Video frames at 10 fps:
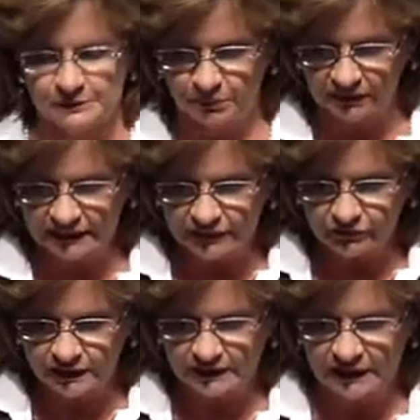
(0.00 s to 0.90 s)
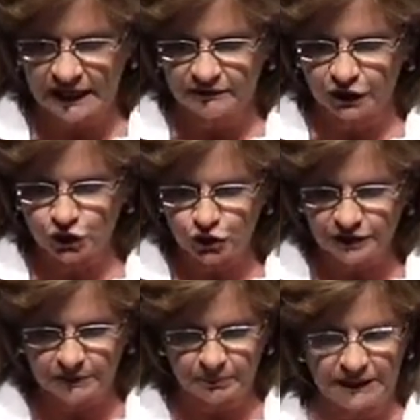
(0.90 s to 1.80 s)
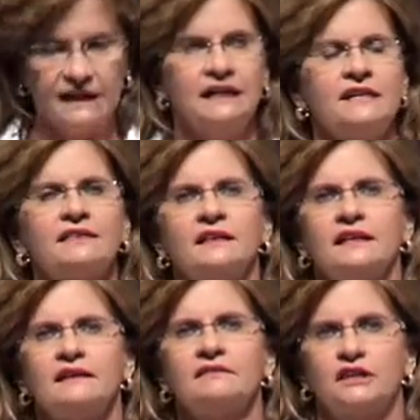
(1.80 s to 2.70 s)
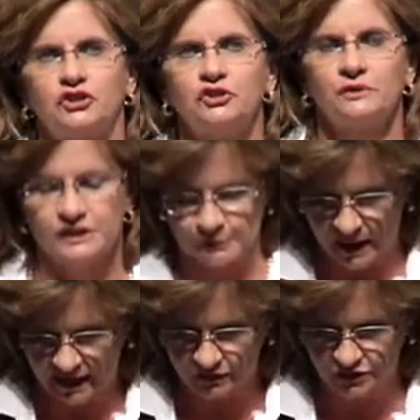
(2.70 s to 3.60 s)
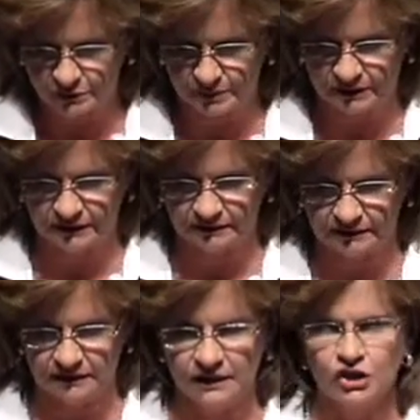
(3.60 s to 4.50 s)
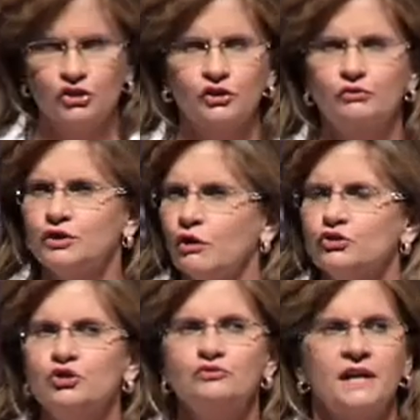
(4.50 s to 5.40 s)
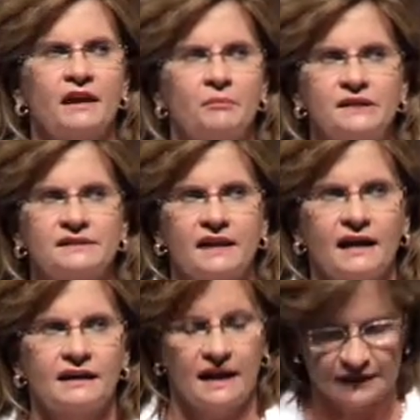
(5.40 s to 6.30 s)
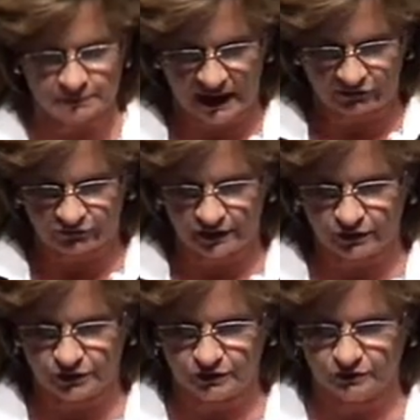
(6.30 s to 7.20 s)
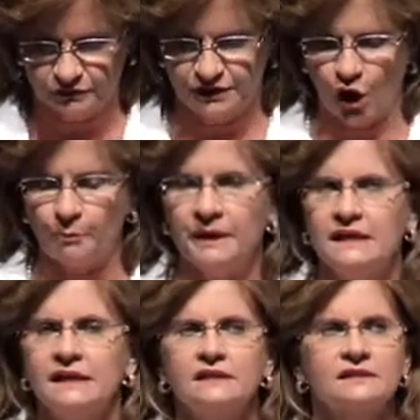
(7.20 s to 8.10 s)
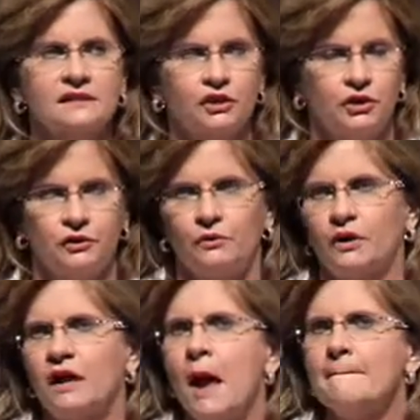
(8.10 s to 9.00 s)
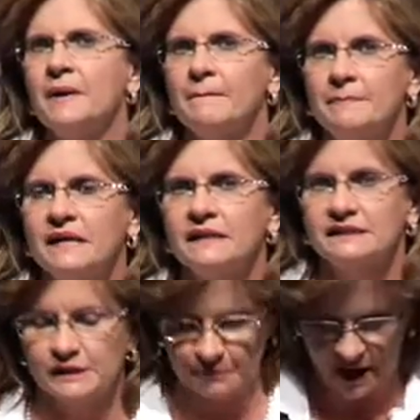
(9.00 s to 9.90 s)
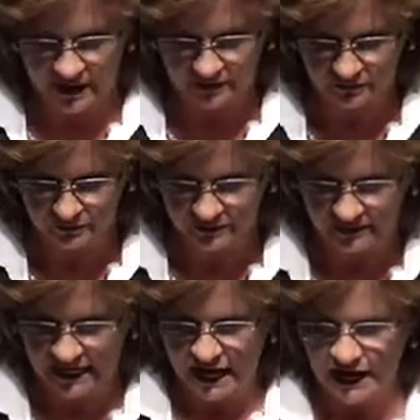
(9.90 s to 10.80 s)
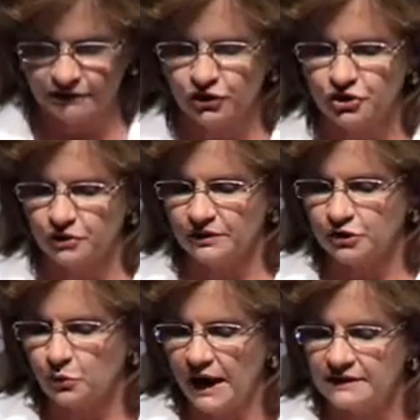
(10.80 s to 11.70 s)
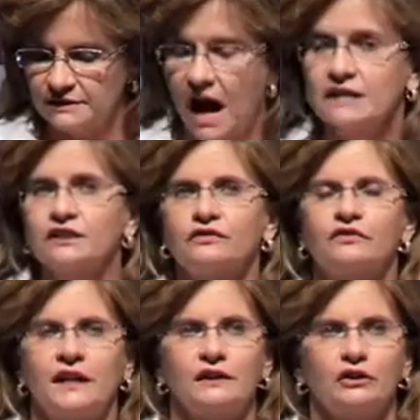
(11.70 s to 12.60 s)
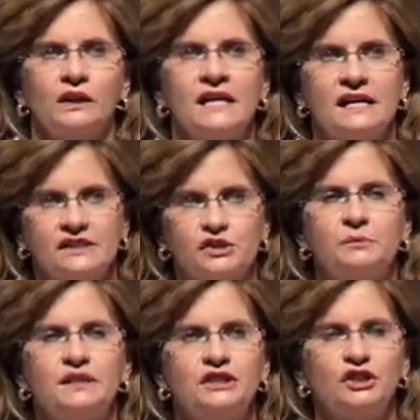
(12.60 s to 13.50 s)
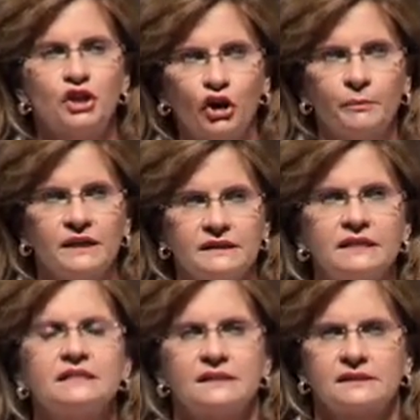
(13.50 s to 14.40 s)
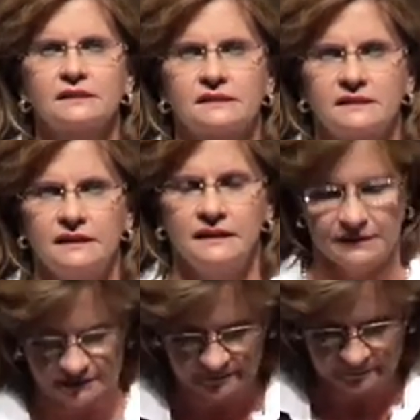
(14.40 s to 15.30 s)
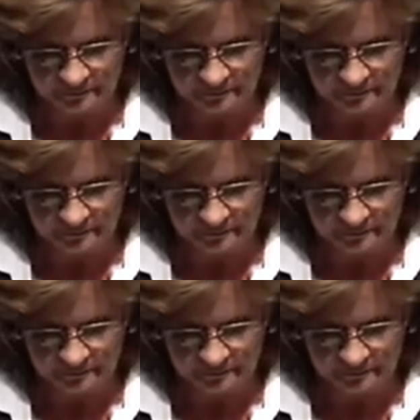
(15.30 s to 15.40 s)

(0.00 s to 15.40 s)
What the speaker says: is believing that you can be anything that you aspire to be. So don't you dare be sidelined by failure. Don't be insecure, but be inspired. And the surest way not to fail is to be determined to succeed.